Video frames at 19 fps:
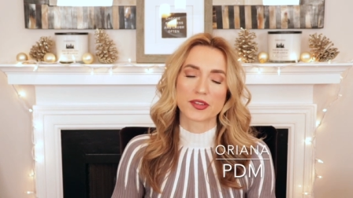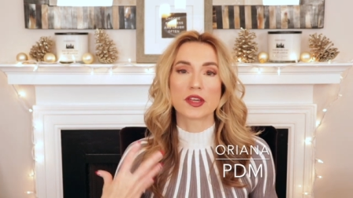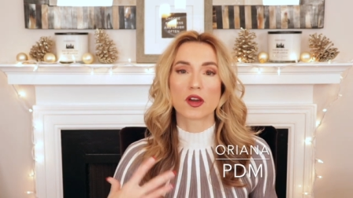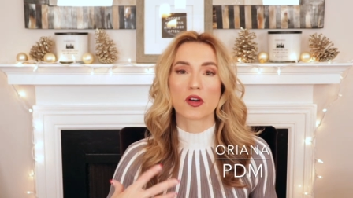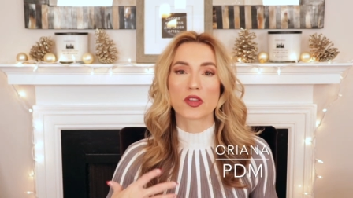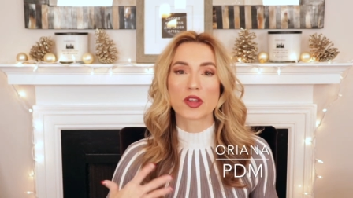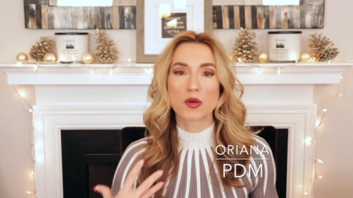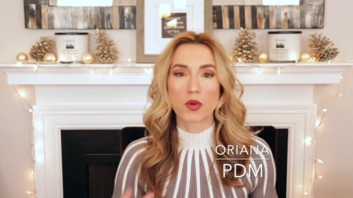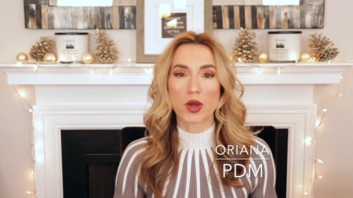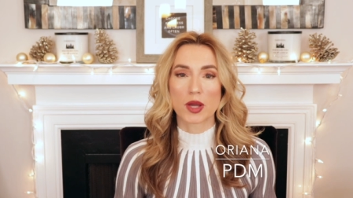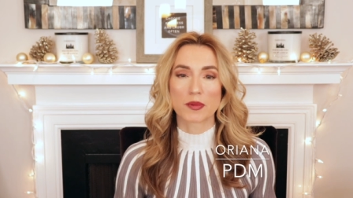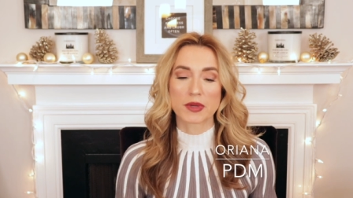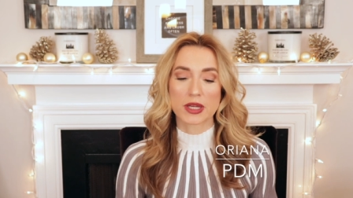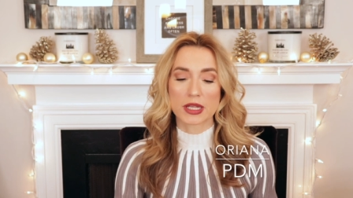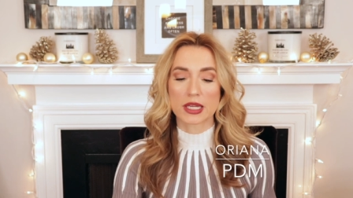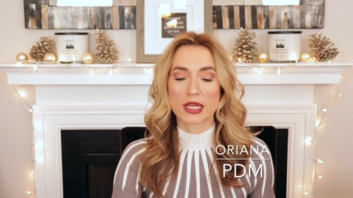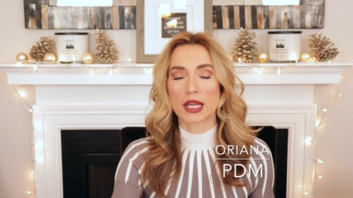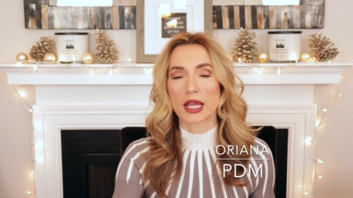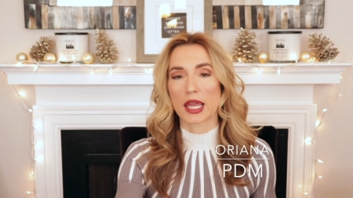The only way I'm
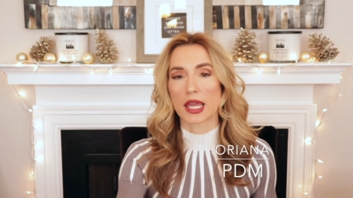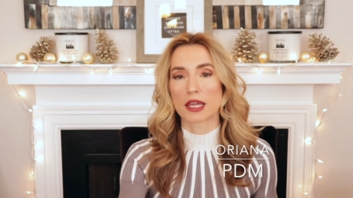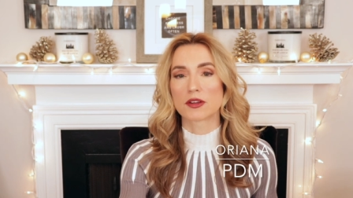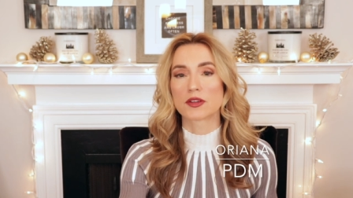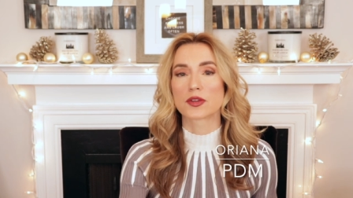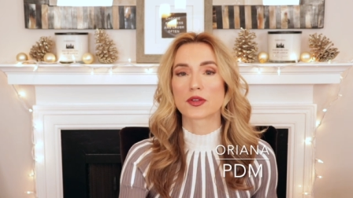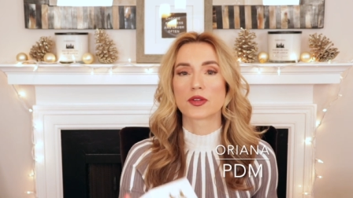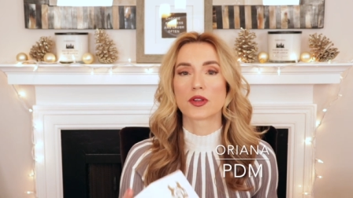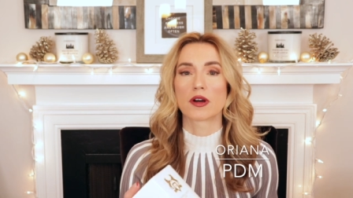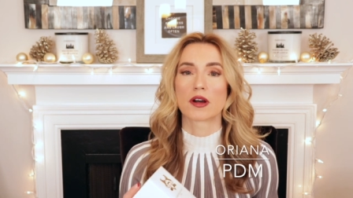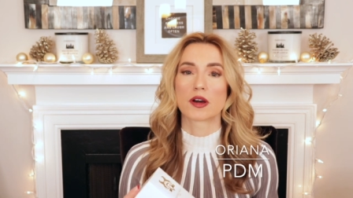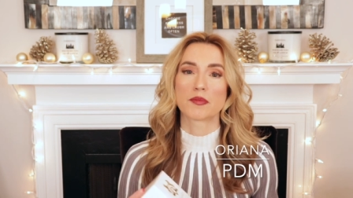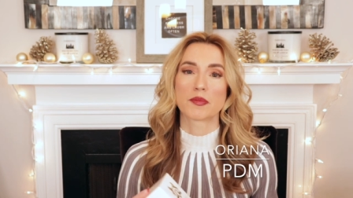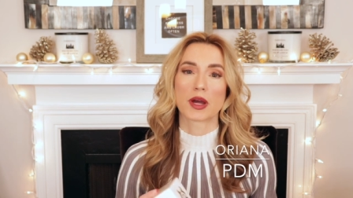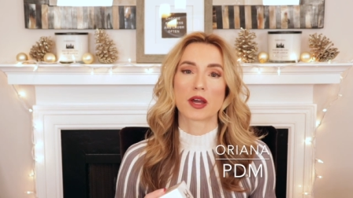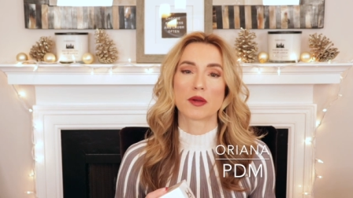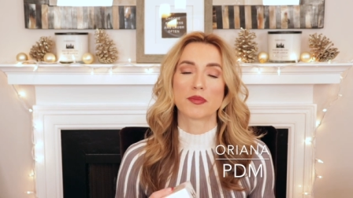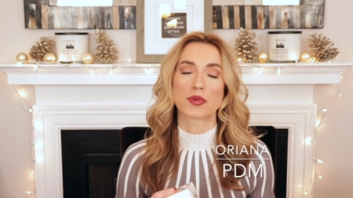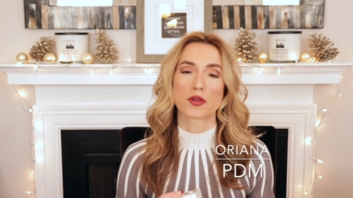gonna get a handle on
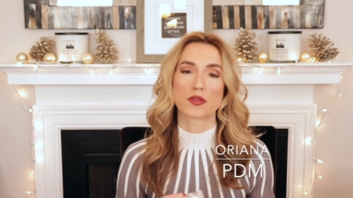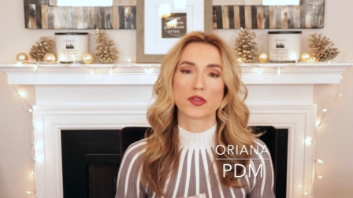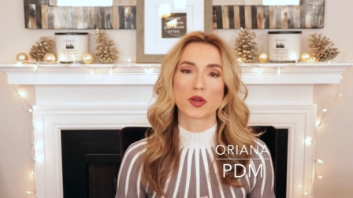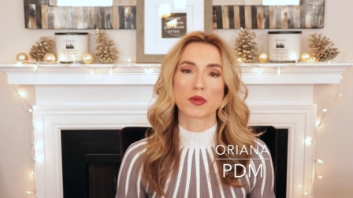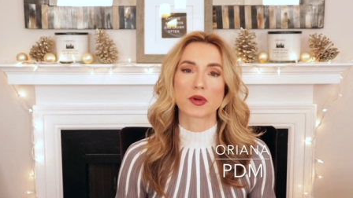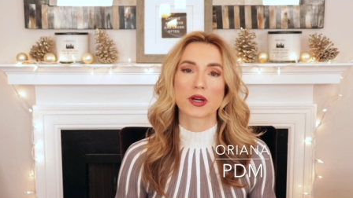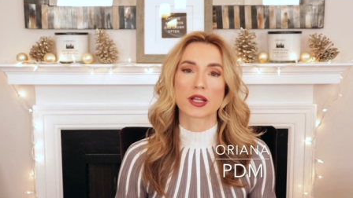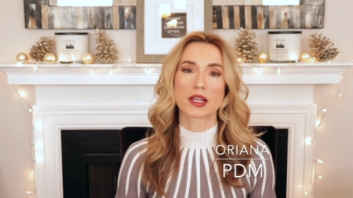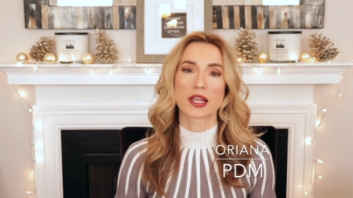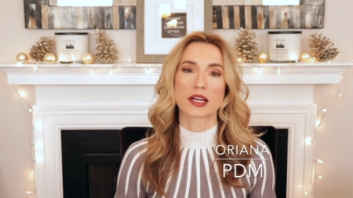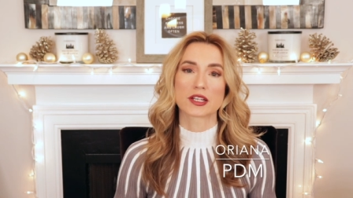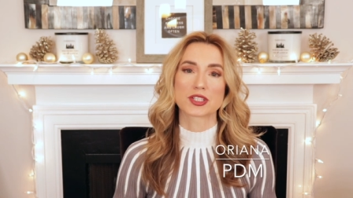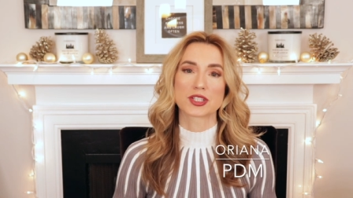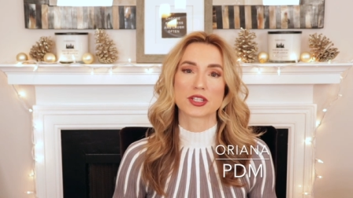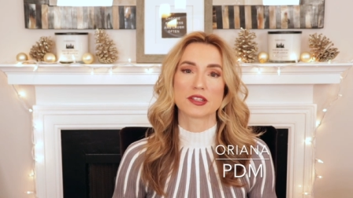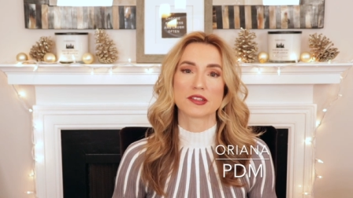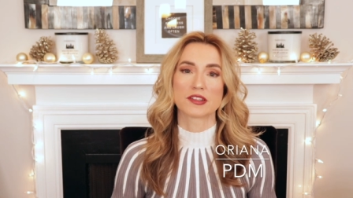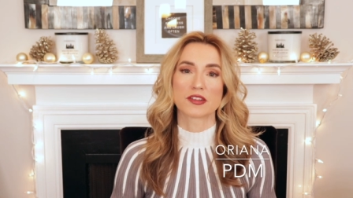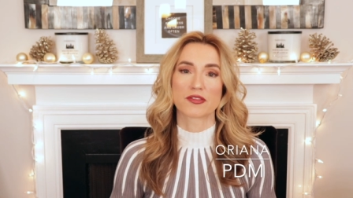my perfume
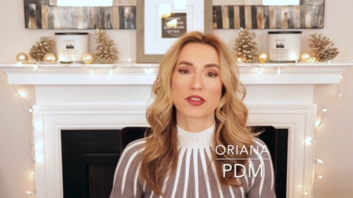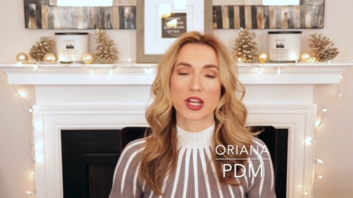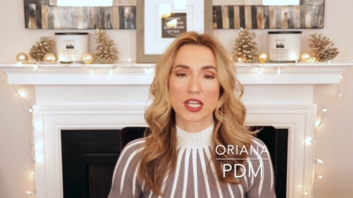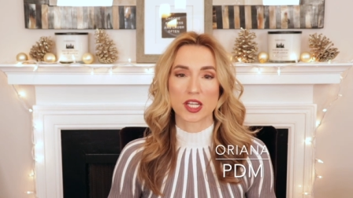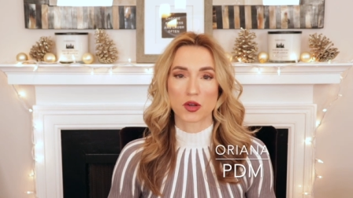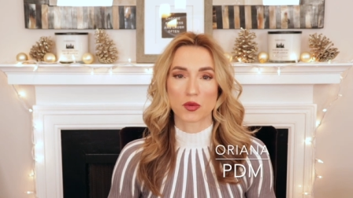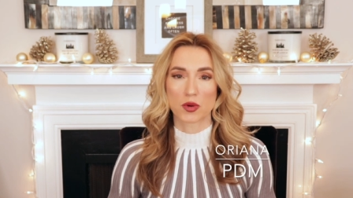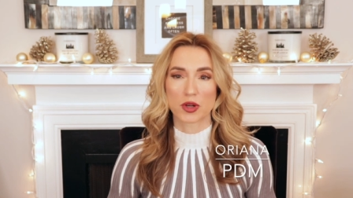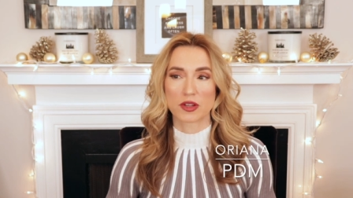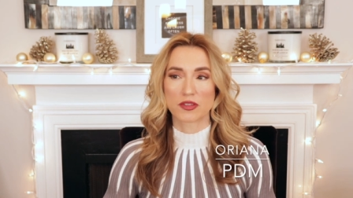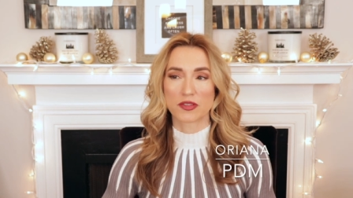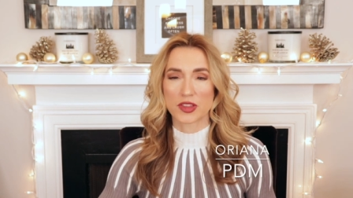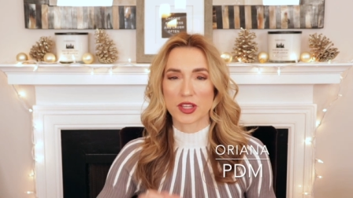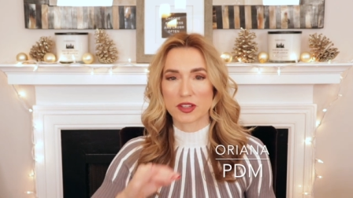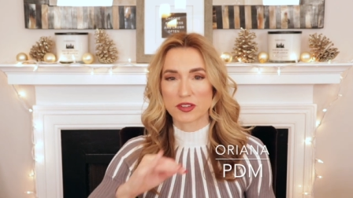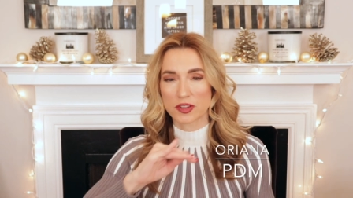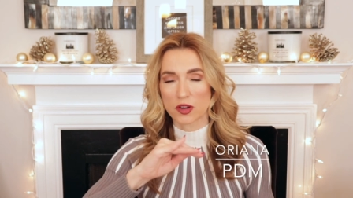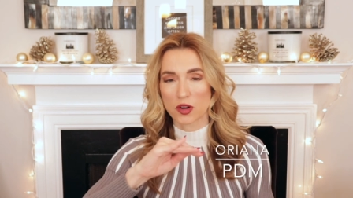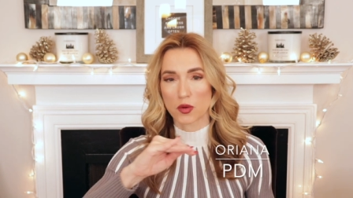collection is if I get rid of
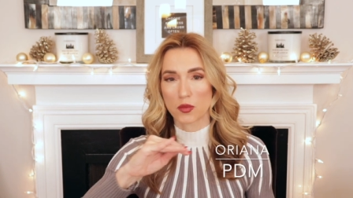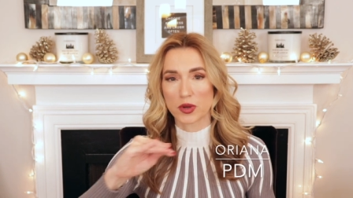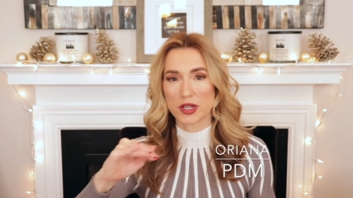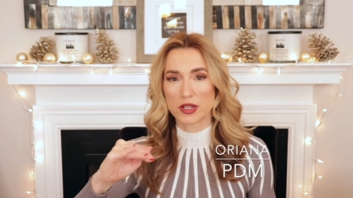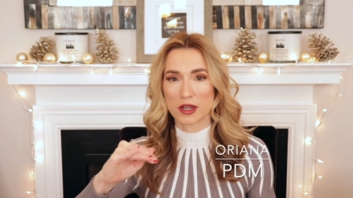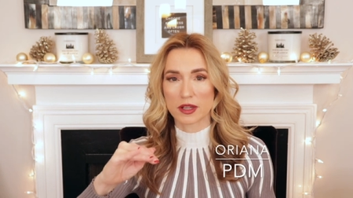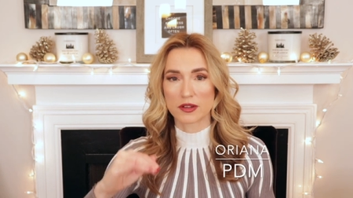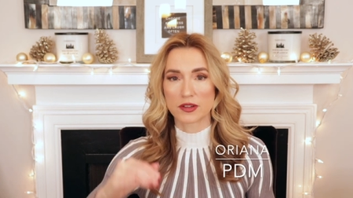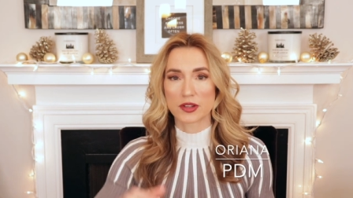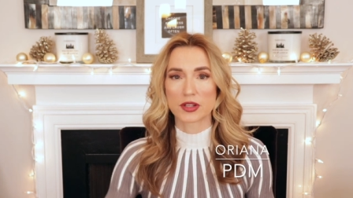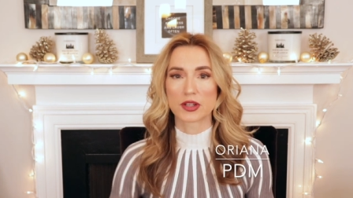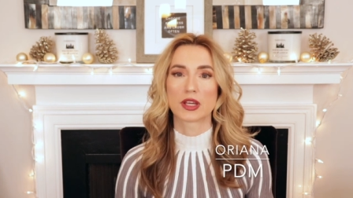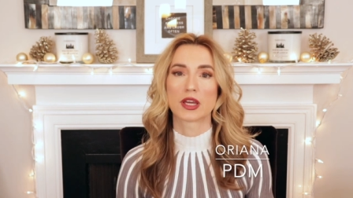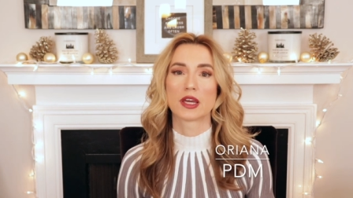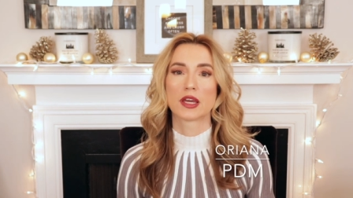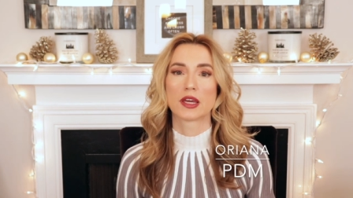things that are redundant